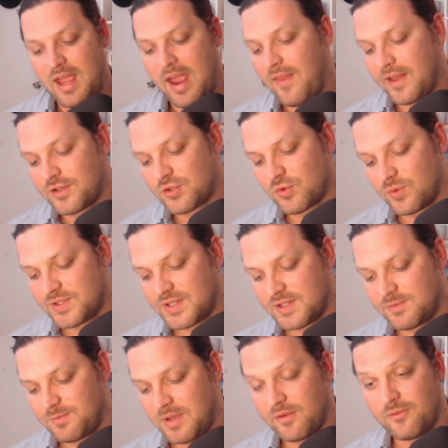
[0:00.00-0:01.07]
and that choice
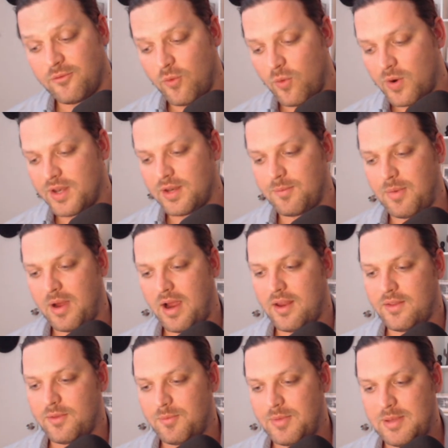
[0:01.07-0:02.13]
has been avoided
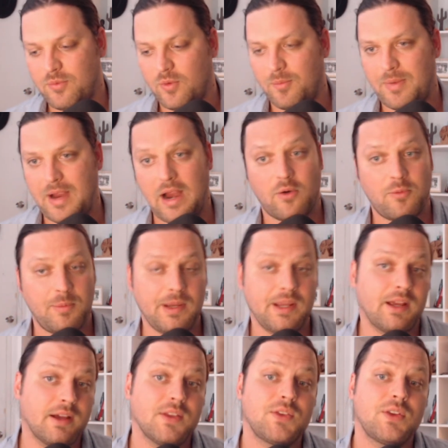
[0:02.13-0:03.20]
by the people in power
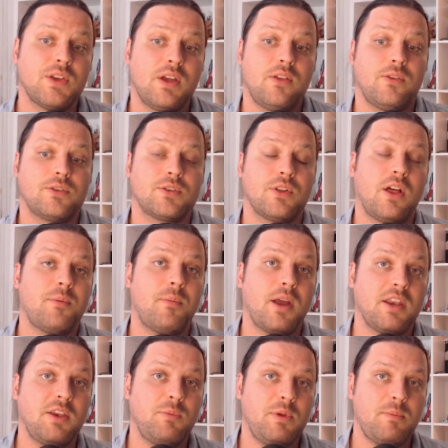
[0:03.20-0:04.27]
because there's a lot of
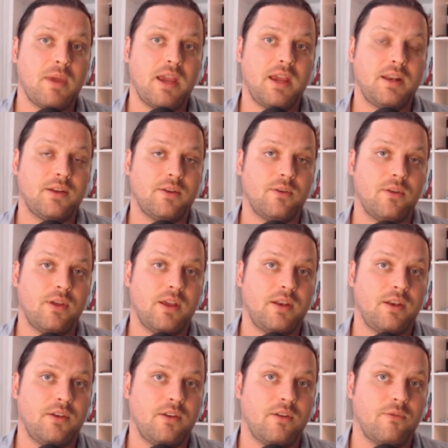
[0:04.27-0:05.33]
money to be made
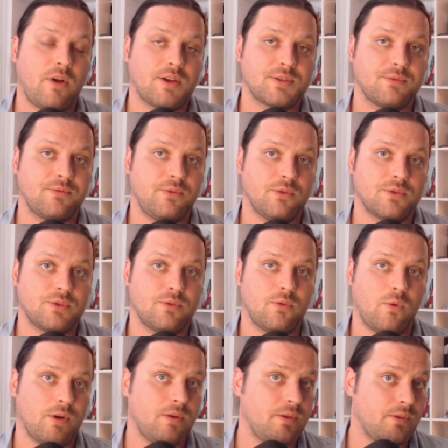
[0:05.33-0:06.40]
in fossil fuels and
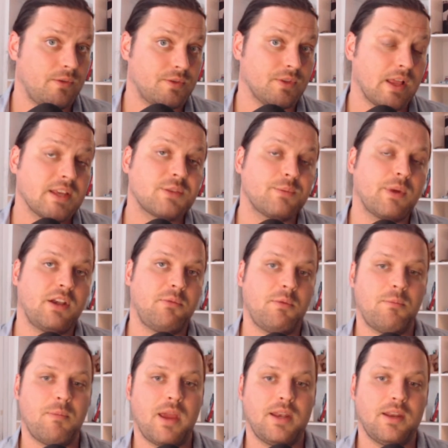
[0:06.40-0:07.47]
oil, and there's less money to
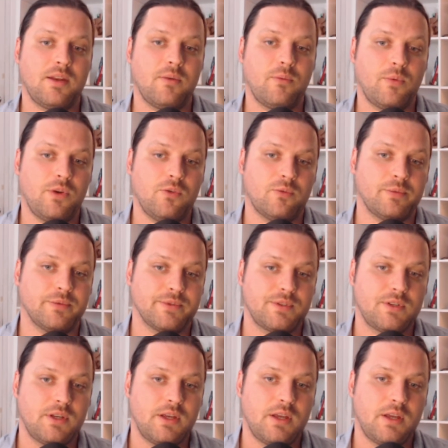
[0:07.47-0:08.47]
be made in renewables.